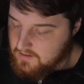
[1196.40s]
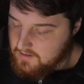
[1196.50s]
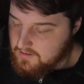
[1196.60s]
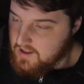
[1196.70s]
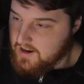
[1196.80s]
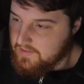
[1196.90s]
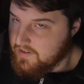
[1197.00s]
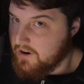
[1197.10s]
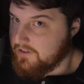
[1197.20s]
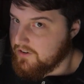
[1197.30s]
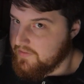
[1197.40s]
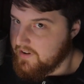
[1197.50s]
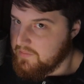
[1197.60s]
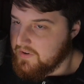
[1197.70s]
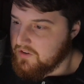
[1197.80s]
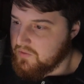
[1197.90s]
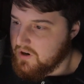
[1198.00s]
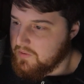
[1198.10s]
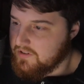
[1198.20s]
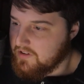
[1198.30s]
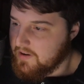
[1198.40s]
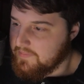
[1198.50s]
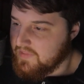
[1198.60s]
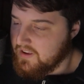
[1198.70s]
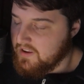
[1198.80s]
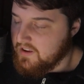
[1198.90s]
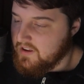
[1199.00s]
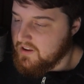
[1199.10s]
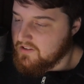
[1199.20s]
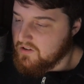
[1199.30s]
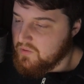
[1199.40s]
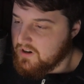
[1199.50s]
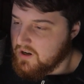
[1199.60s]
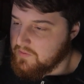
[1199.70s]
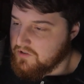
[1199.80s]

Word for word: lack of character development is what I would say. And so when it comes